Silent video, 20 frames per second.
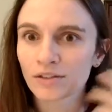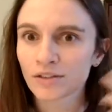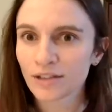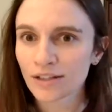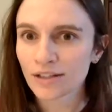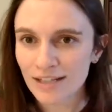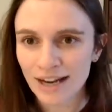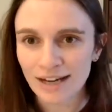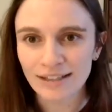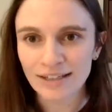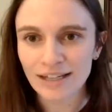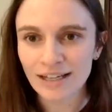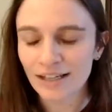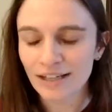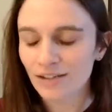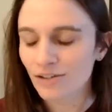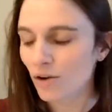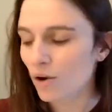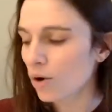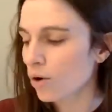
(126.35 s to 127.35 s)
the technique
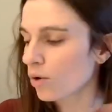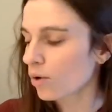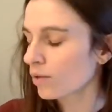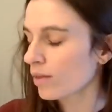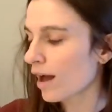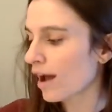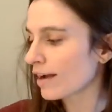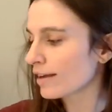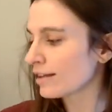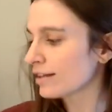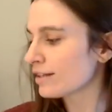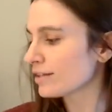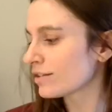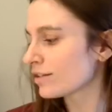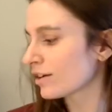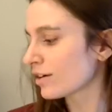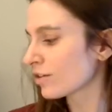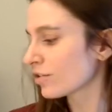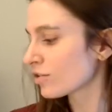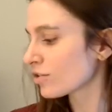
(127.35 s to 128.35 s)
is a whole lot
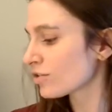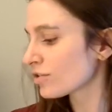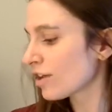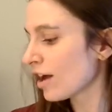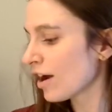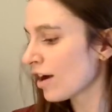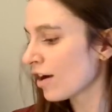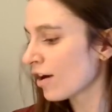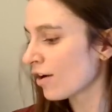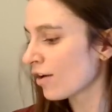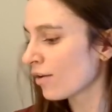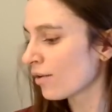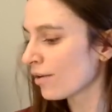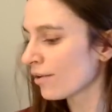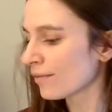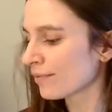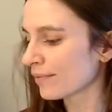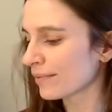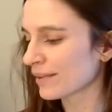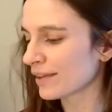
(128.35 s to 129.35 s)
easier. So
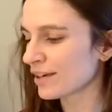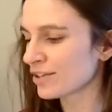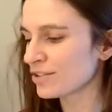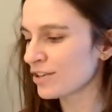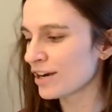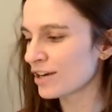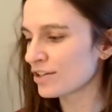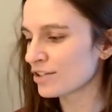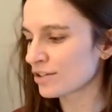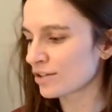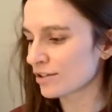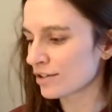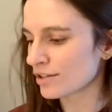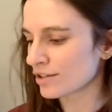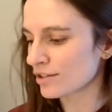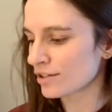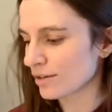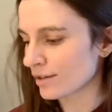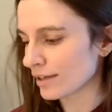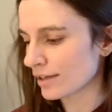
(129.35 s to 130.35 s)
I'm going to try and show
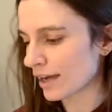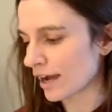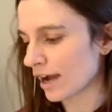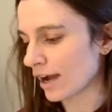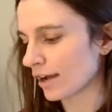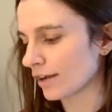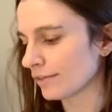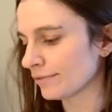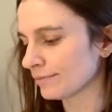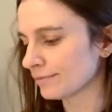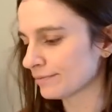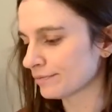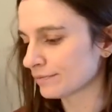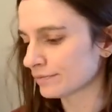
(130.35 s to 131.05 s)
this to you again.